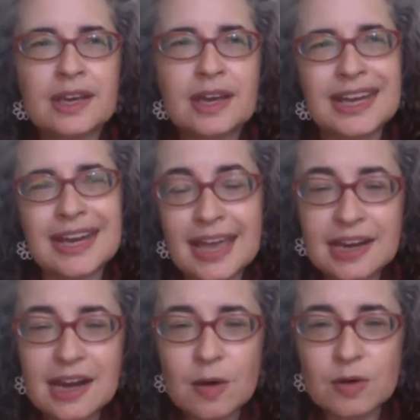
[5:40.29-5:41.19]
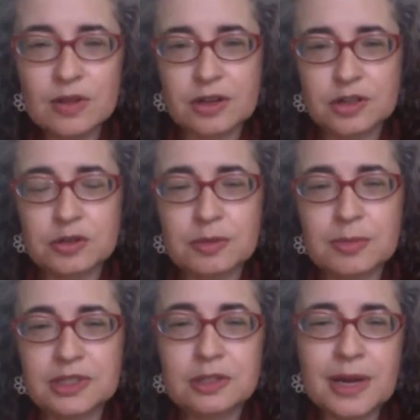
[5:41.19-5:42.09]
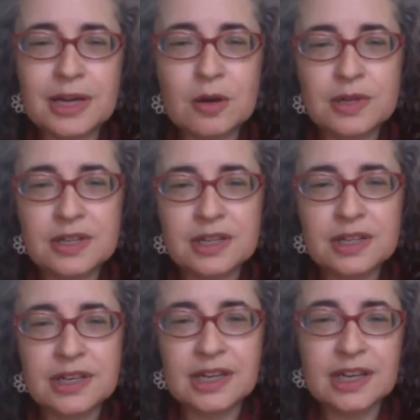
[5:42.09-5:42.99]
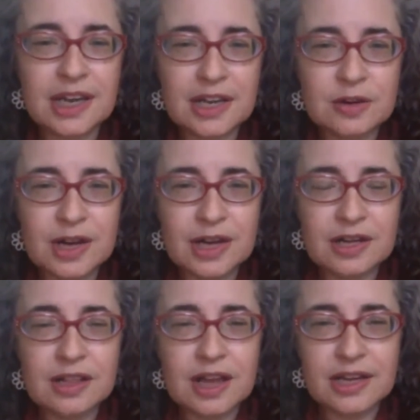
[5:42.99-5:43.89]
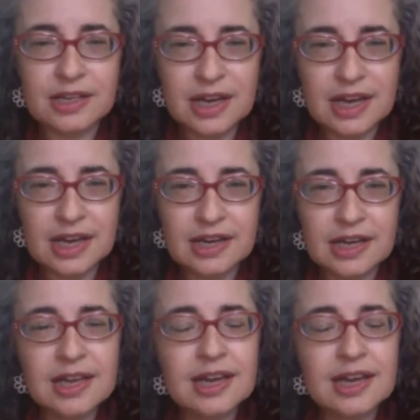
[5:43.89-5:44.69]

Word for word: an 8-hour long treatment. You might go into the clinic at 8 or 9 o'clock at night